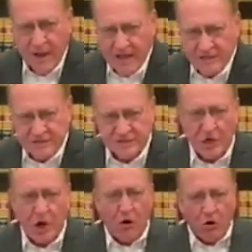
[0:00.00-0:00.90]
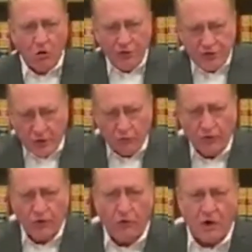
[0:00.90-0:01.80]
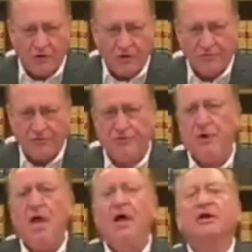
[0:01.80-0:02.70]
masks or we don't require them to,